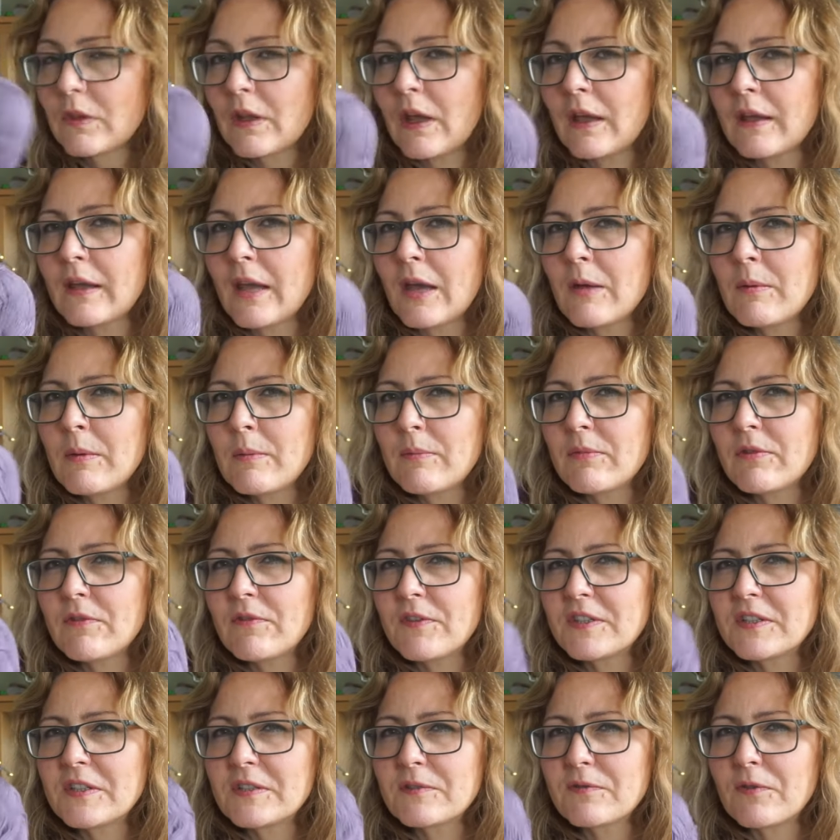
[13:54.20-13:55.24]
I can't remember if
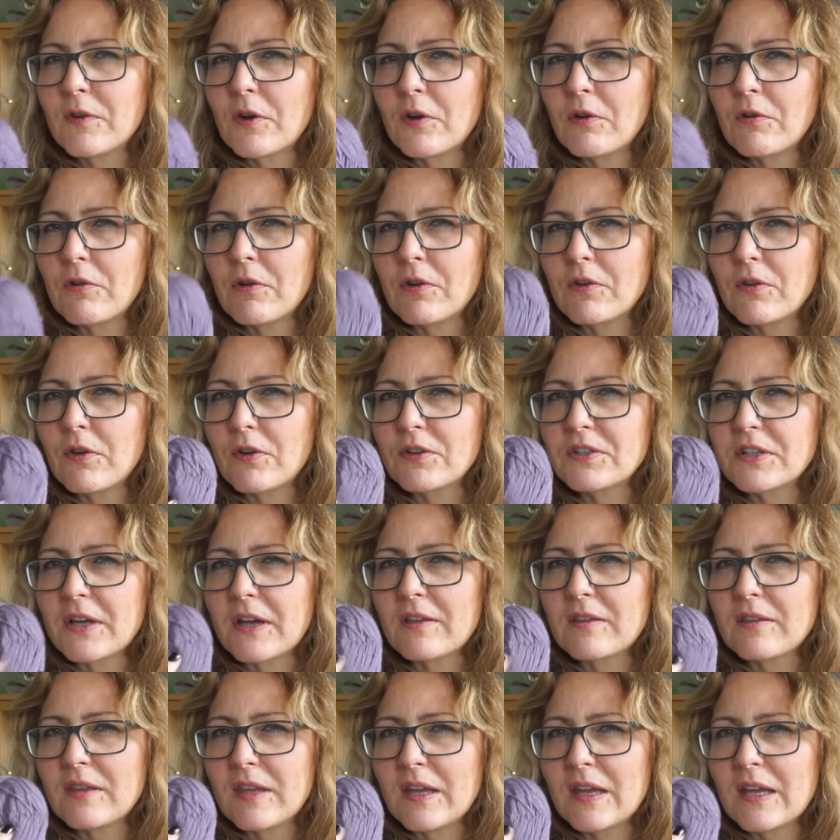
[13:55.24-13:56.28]
this is Flora or Nord. I
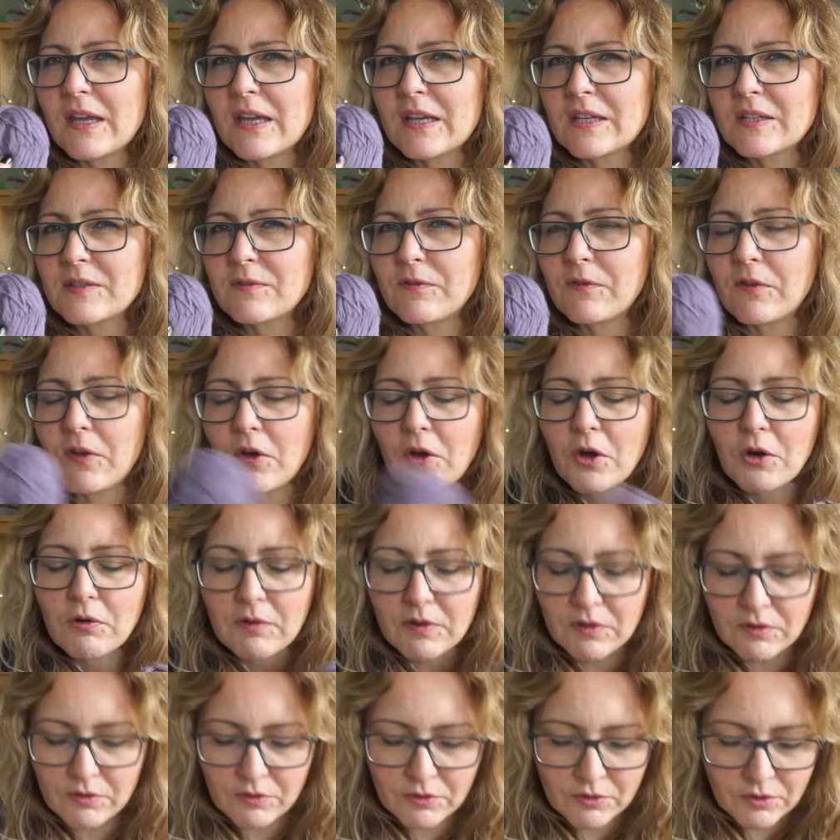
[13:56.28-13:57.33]
think it's
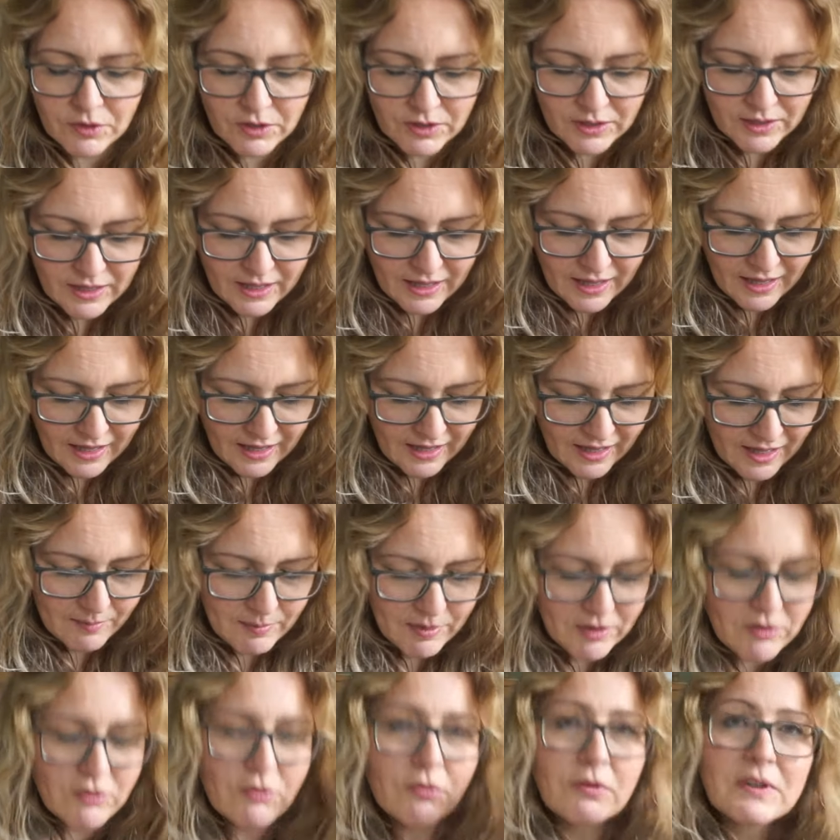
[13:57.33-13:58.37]
Flora though. Um,
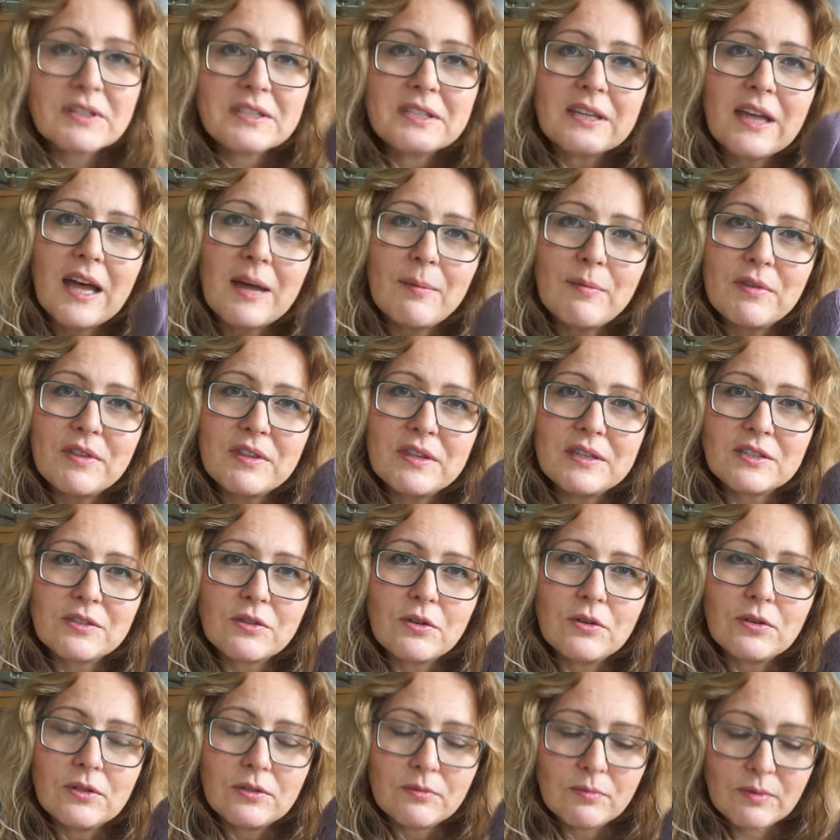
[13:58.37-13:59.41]
I know it's the amethyst
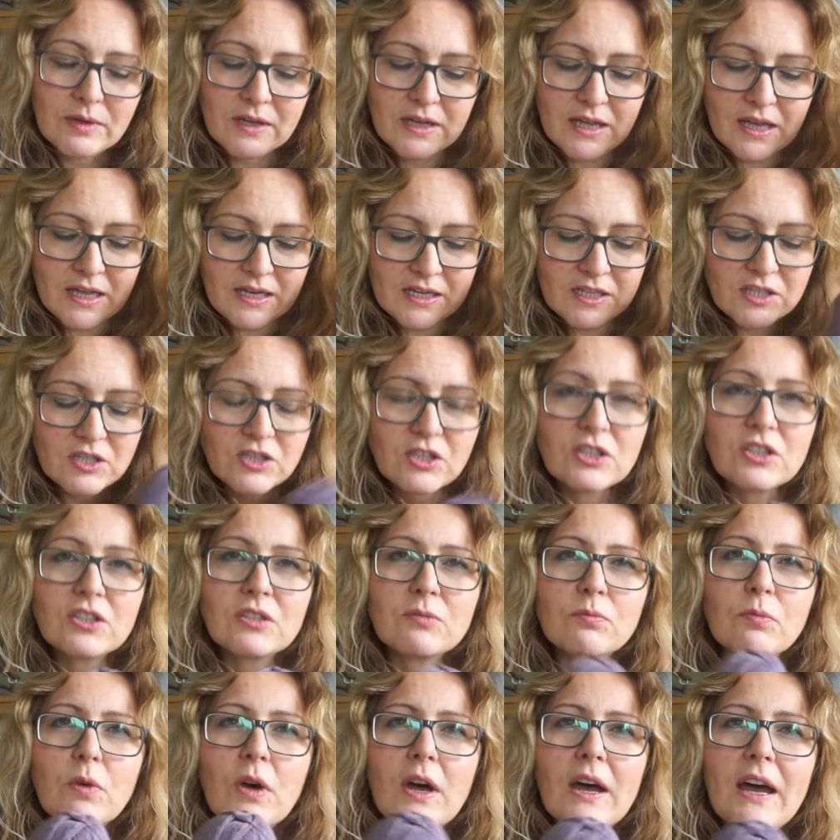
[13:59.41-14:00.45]
colourway, and it's
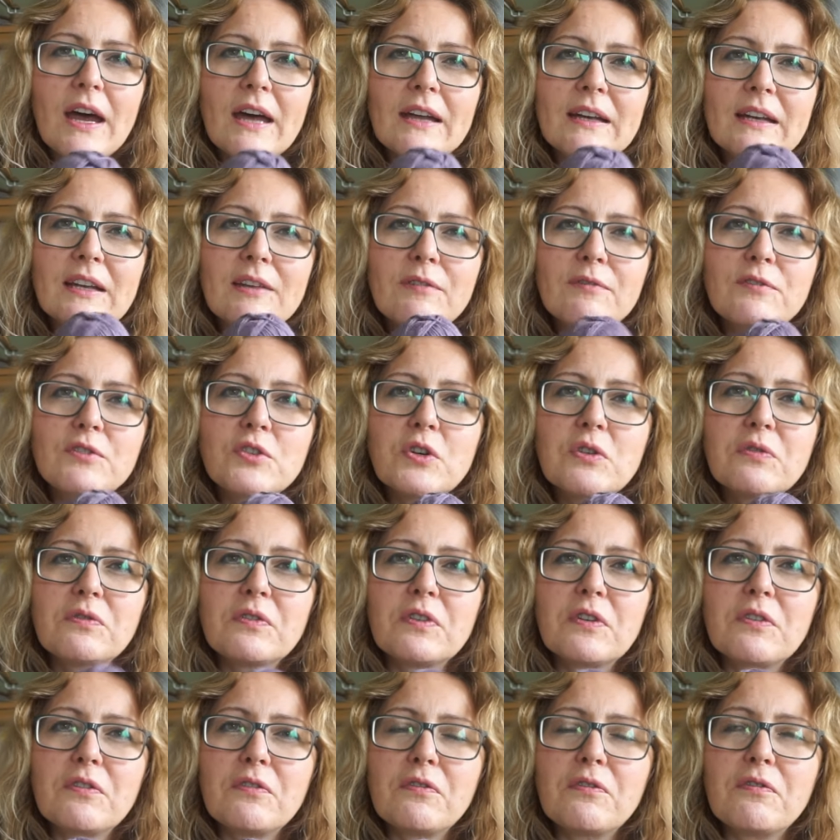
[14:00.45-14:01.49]
just what I had left
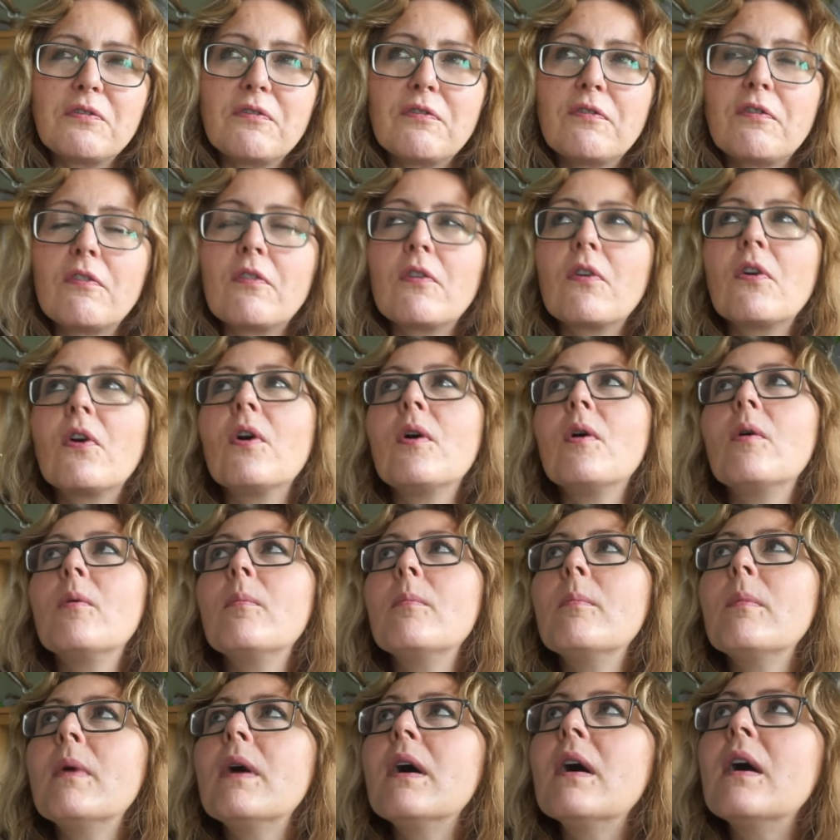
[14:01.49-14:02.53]
over
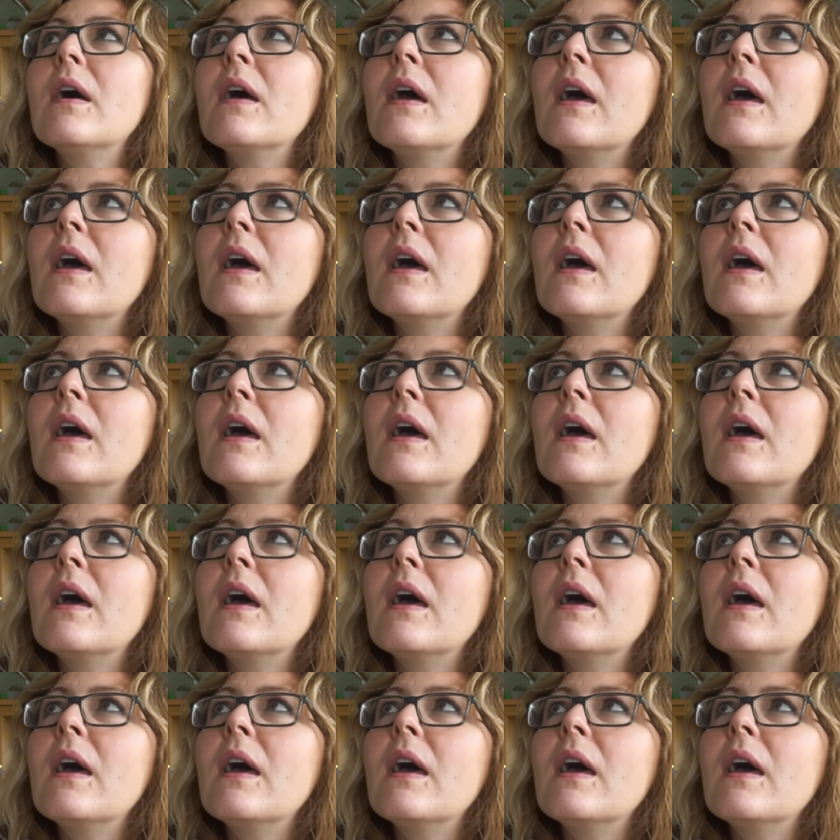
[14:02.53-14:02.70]
from